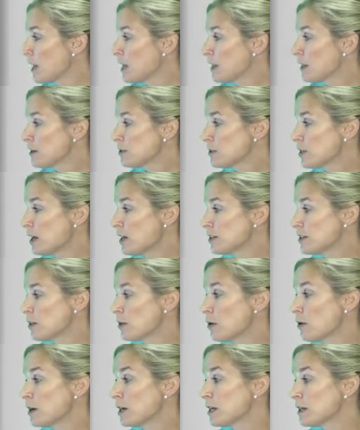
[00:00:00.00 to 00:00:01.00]
There's
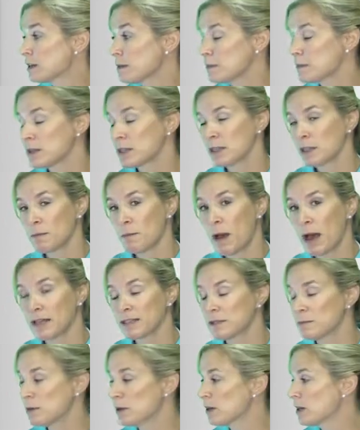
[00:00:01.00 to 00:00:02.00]
also the
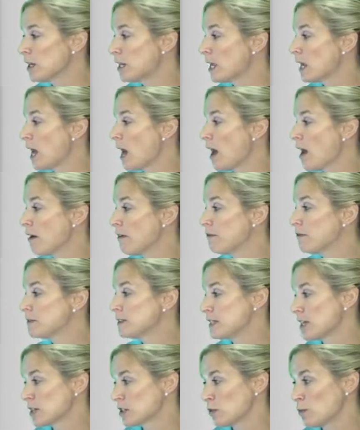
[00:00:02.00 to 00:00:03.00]
possibility of
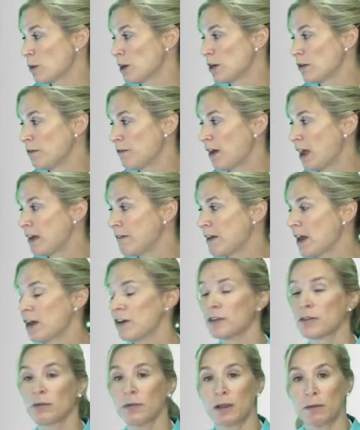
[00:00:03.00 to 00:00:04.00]
Section 105
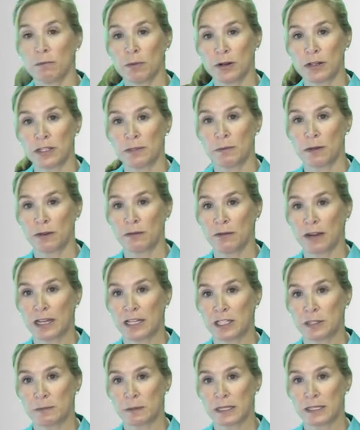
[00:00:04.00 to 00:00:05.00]
health reimbursement
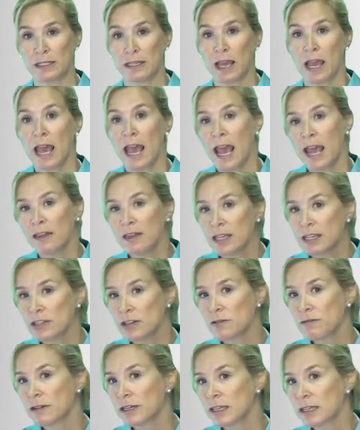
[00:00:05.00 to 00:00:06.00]
arrangements. And these
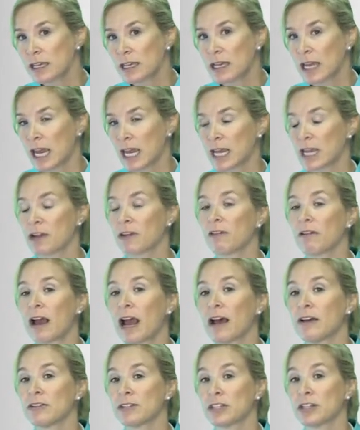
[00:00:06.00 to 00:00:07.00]
are really gaining
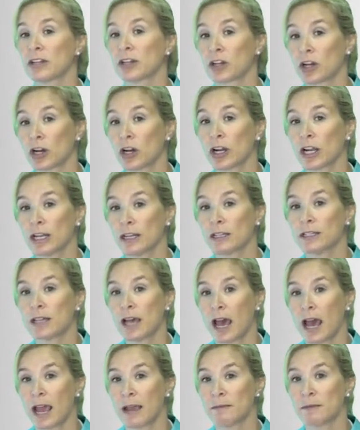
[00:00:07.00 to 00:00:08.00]
ground in the current
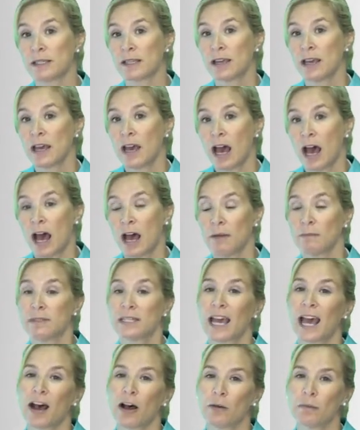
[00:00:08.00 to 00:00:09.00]
times
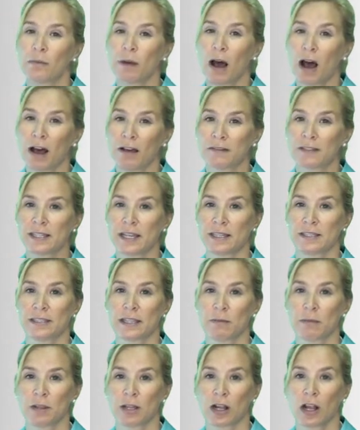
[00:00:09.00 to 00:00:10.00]
to help offset
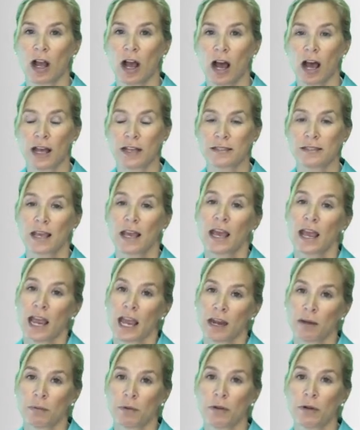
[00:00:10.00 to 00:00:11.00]
some of the costs.
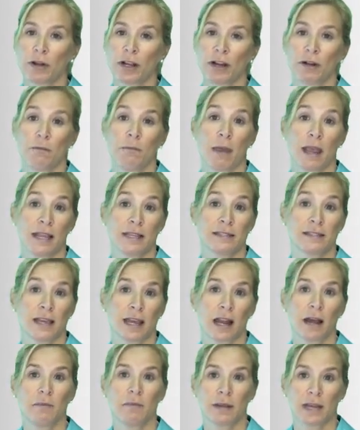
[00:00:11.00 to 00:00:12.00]
An employer may
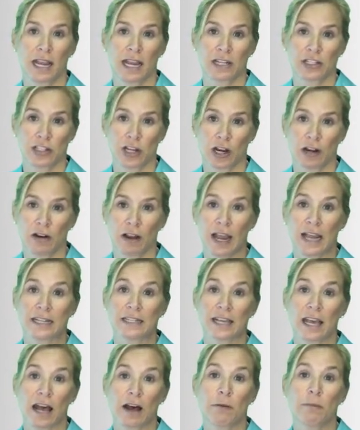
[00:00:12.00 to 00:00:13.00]
set up an HRA
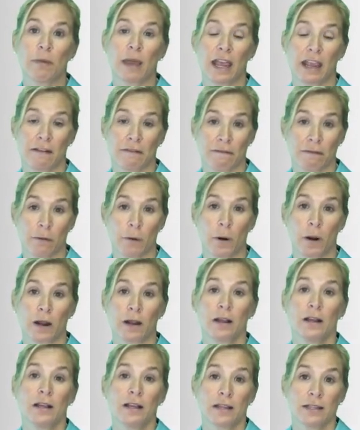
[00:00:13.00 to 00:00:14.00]
to help pay
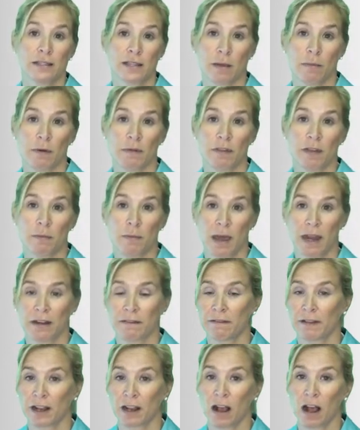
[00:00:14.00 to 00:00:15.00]
for some of the
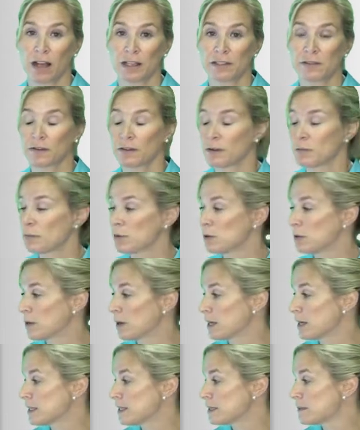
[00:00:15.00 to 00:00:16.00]
benefit costs for
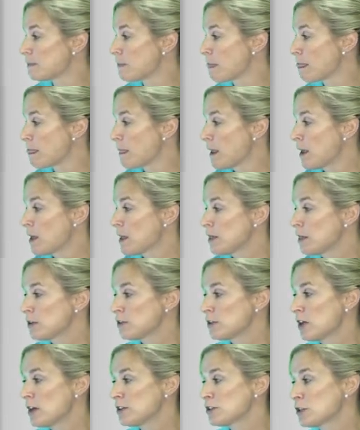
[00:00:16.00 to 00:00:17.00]
employees.
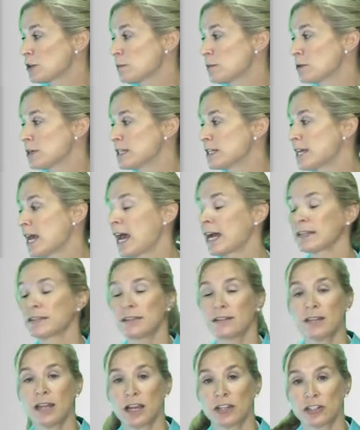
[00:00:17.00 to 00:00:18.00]
There's also pre-tax
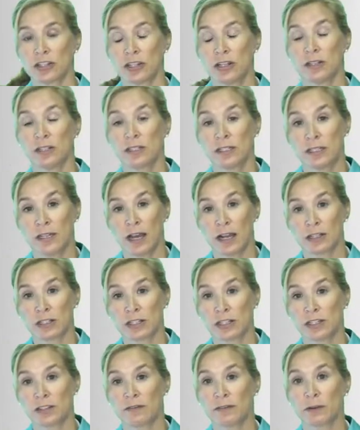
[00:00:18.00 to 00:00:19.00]

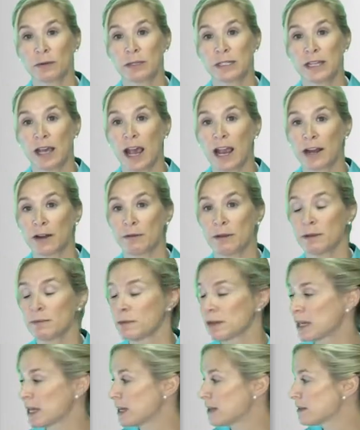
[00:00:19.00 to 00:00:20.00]
deductions for retirement
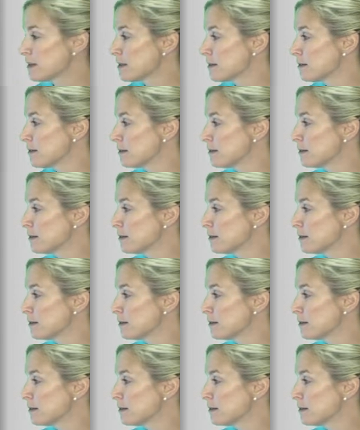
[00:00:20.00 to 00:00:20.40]
plans.